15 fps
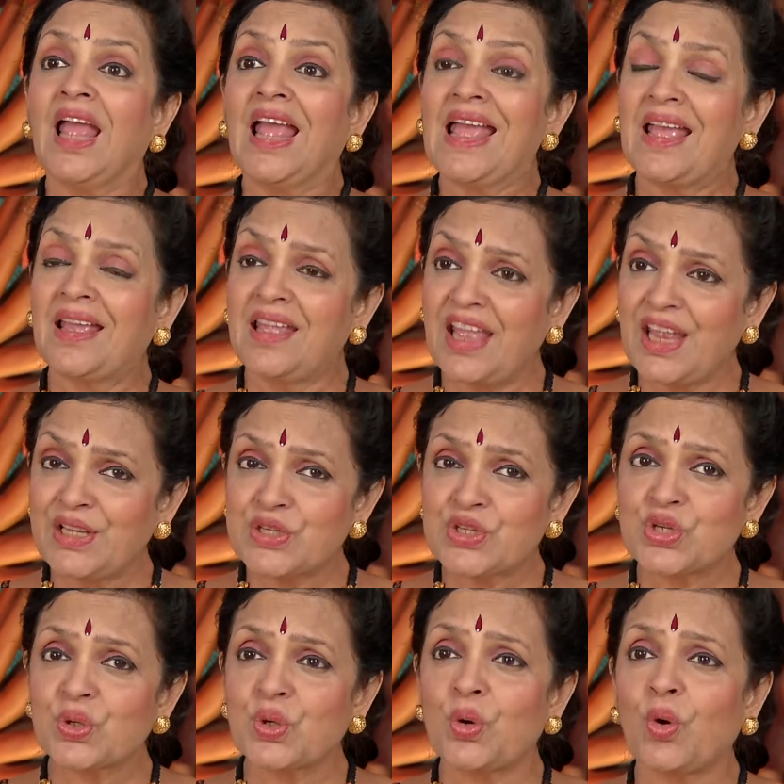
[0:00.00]
again
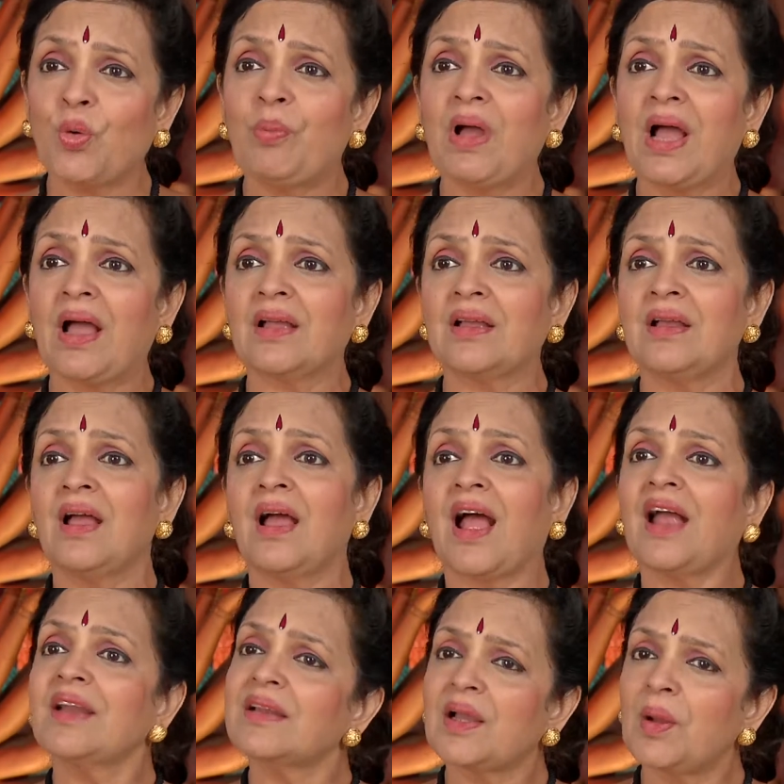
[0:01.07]
to go back
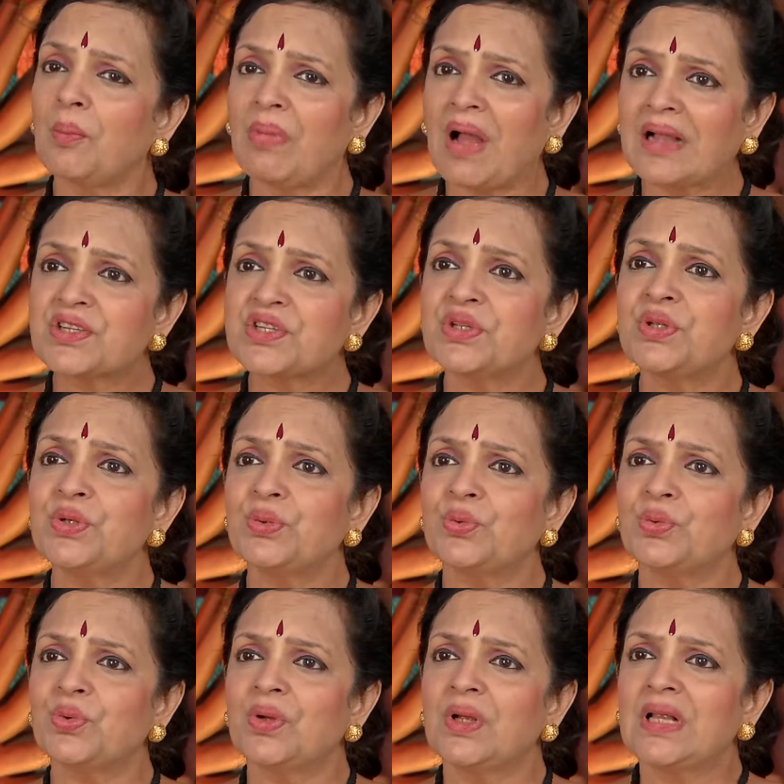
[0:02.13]
and come back to
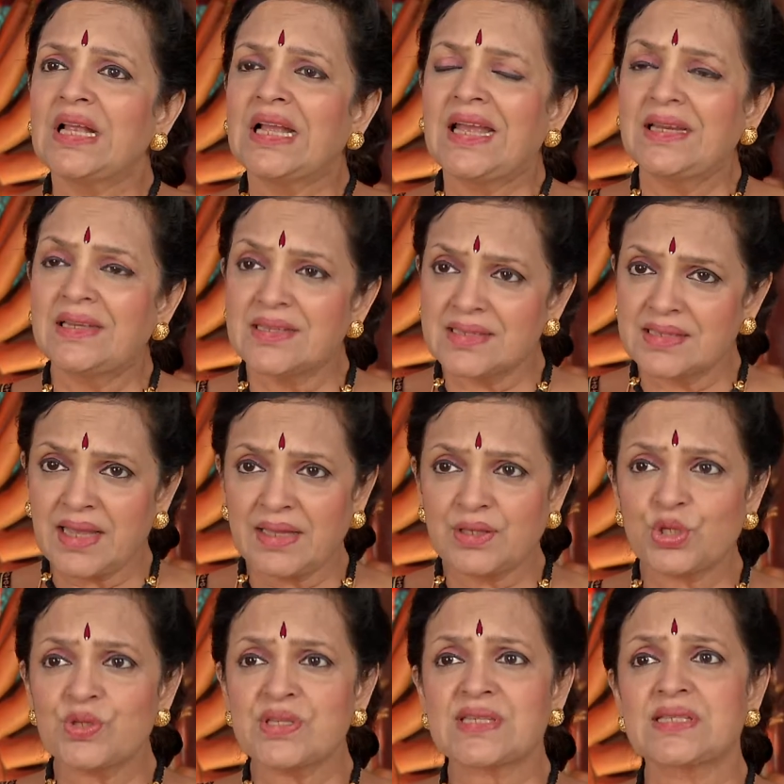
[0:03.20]
you. It is there
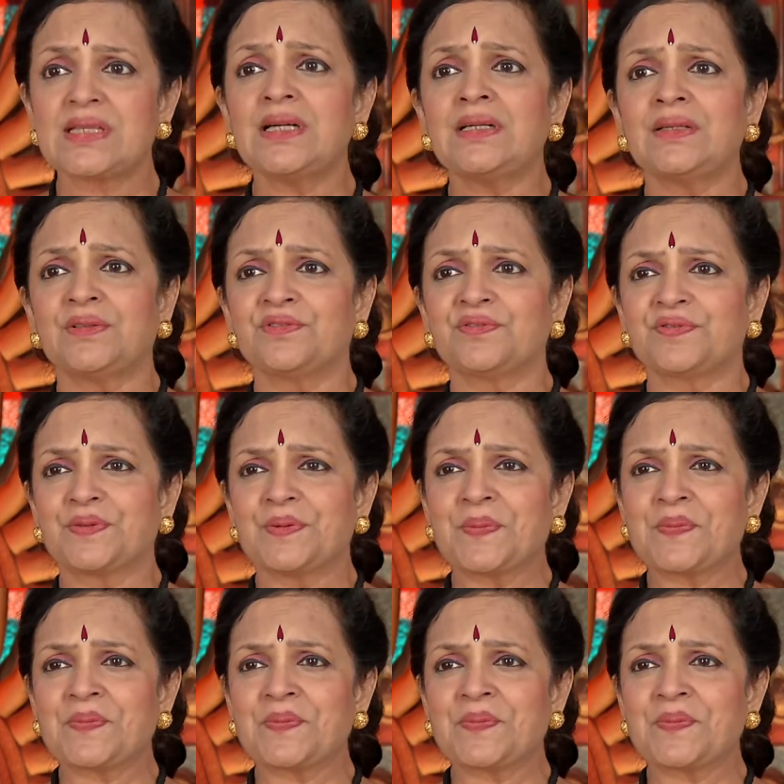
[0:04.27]
to serve.